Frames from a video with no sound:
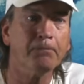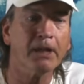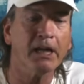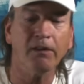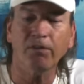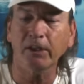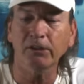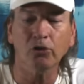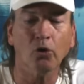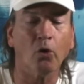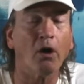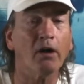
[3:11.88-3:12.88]
anything to
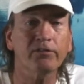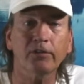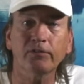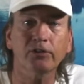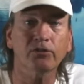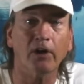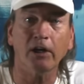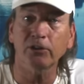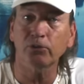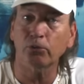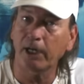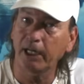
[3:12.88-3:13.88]
go off of as far
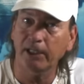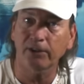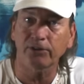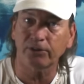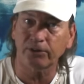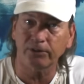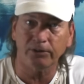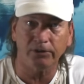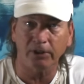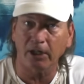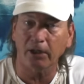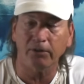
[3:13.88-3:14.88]
as radius.
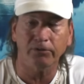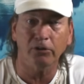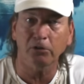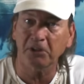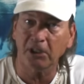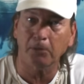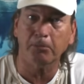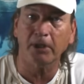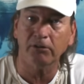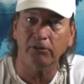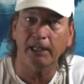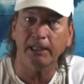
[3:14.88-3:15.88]
There's not enough room to get a
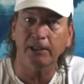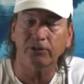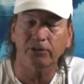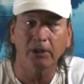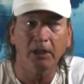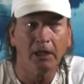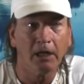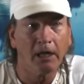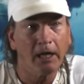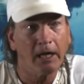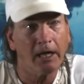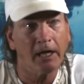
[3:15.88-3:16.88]
bite radius.
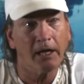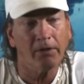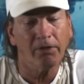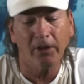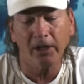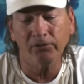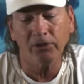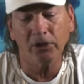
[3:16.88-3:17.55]
And then if you